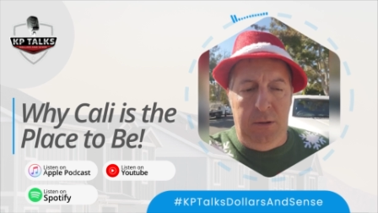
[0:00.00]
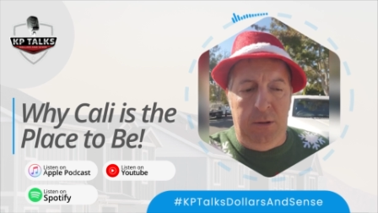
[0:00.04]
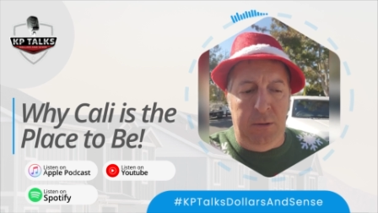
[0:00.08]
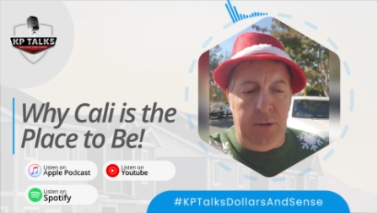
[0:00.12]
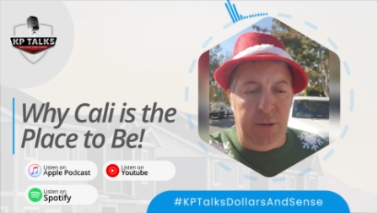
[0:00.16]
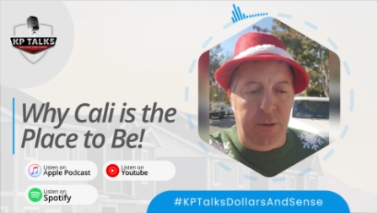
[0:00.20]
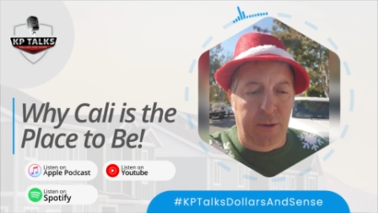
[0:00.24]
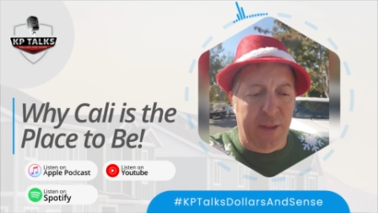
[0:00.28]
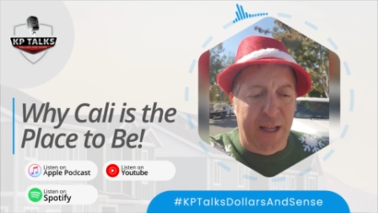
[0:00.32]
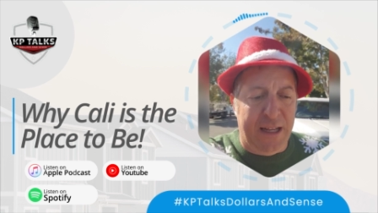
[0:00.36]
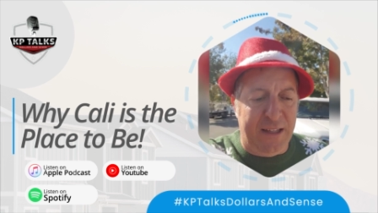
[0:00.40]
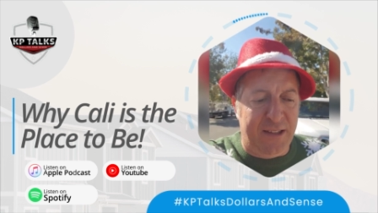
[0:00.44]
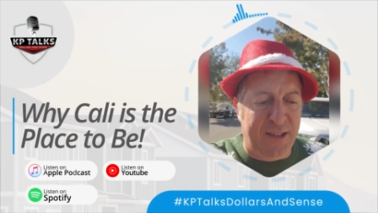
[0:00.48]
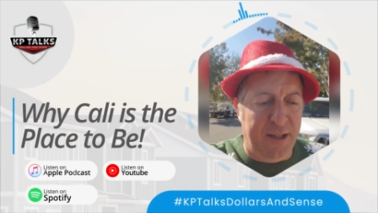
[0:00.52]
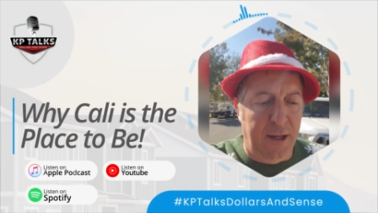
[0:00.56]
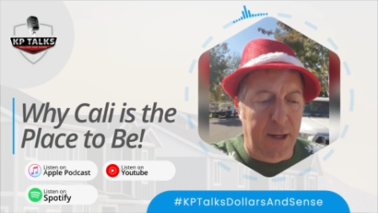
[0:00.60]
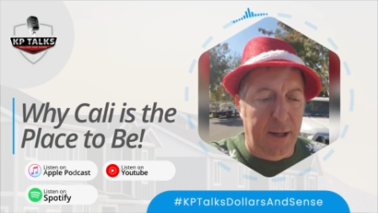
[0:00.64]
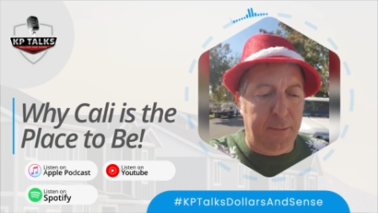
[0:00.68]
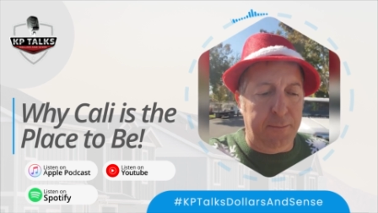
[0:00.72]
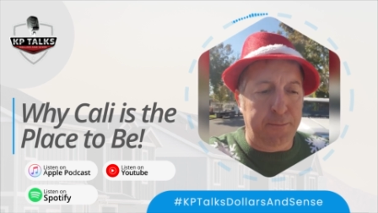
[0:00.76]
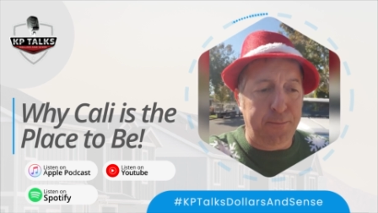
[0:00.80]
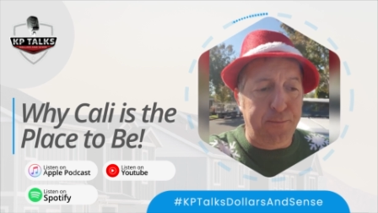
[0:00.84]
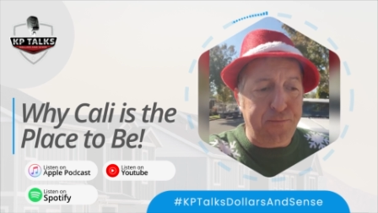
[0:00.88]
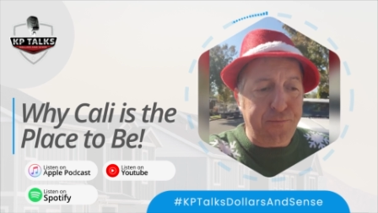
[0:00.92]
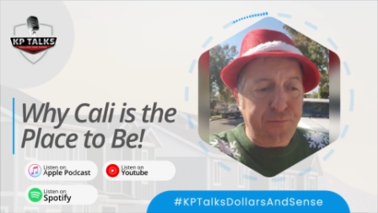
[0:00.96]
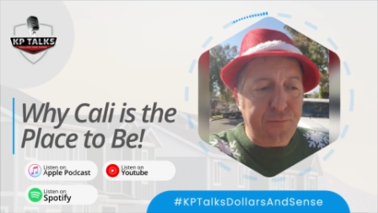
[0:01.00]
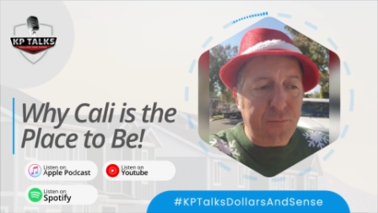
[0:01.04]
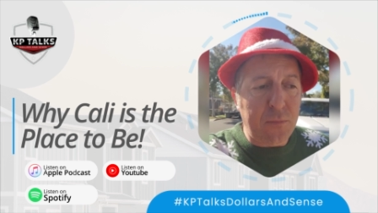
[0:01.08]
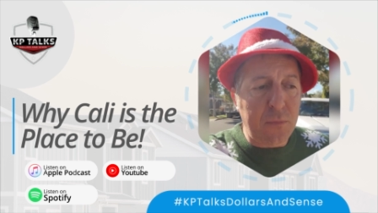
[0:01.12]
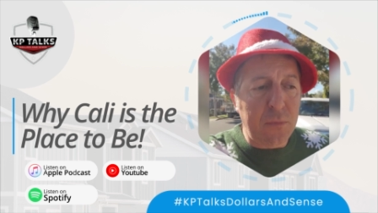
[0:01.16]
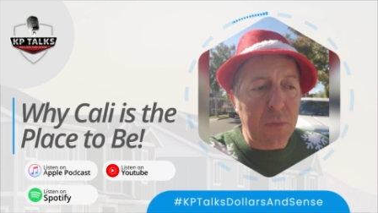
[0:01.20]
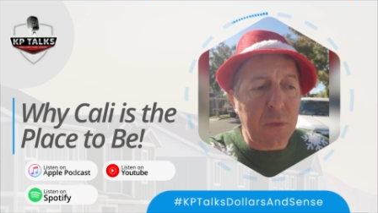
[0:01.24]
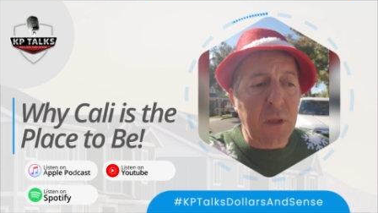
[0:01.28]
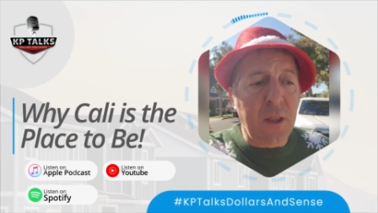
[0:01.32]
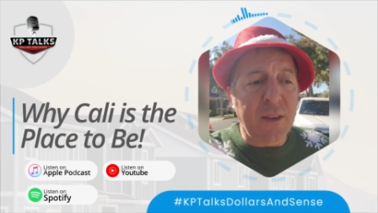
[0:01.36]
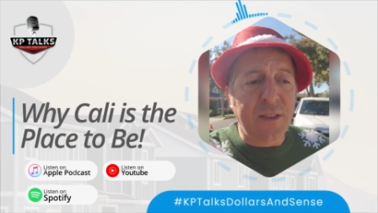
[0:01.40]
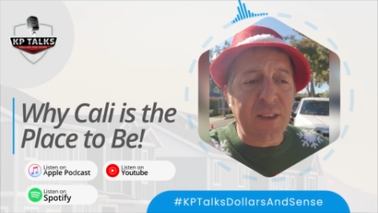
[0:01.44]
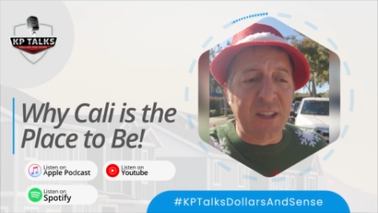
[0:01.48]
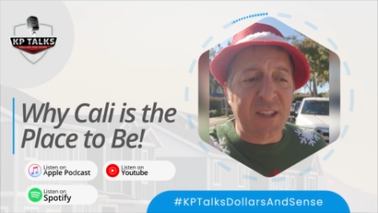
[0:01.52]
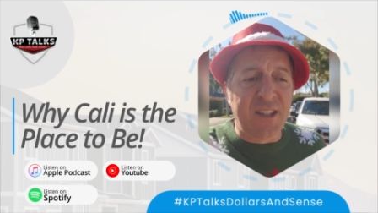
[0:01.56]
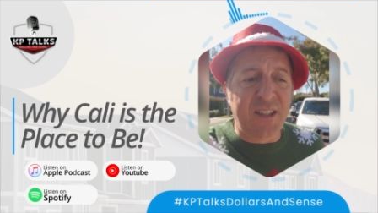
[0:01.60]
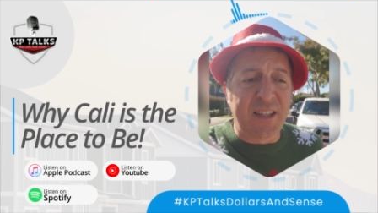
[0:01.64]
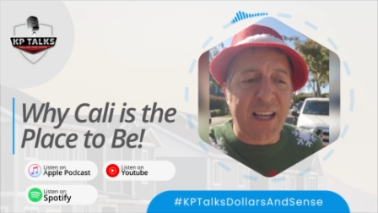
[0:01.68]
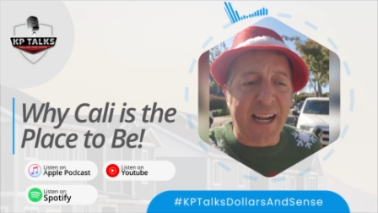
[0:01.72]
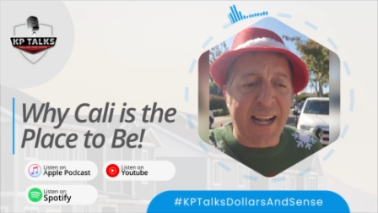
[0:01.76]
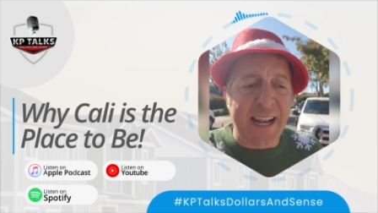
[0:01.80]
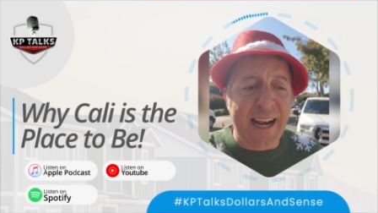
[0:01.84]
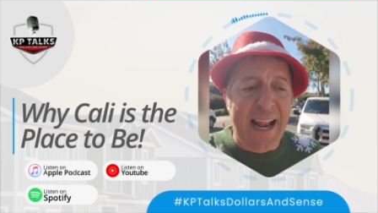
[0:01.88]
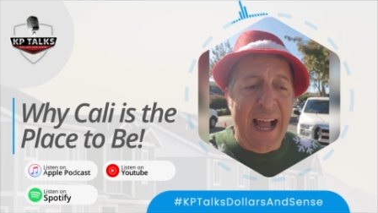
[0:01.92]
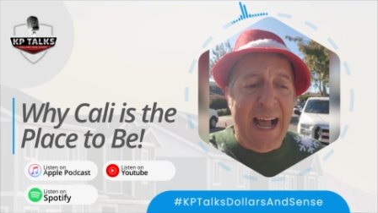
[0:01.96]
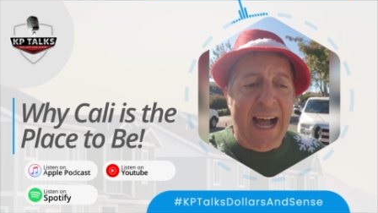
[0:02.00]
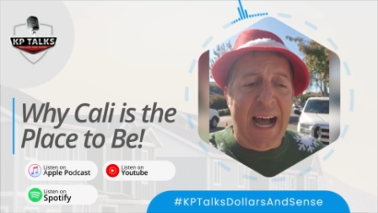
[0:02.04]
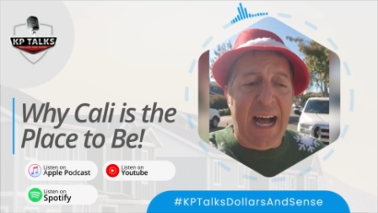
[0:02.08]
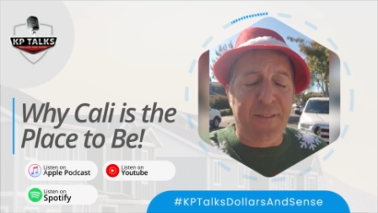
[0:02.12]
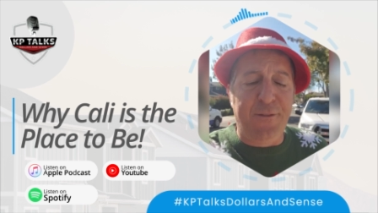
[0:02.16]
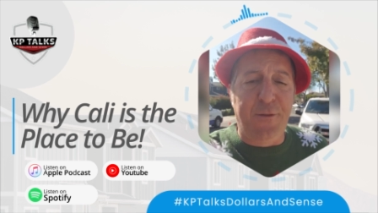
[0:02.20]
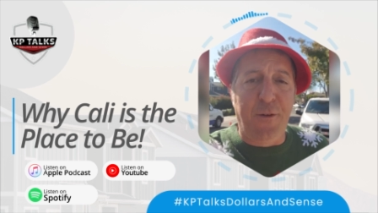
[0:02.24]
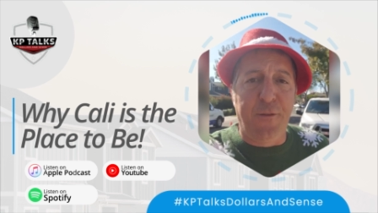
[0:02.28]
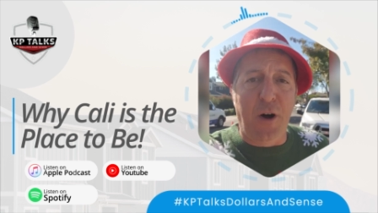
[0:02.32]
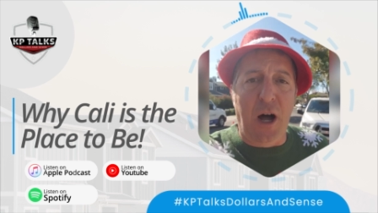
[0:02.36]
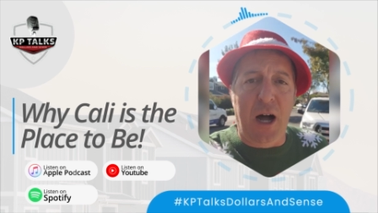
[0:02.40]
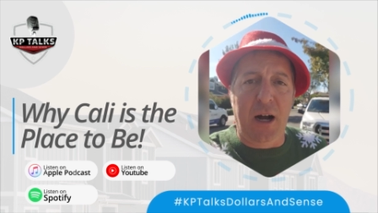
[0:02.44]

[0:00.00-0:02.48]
that's um, the second half of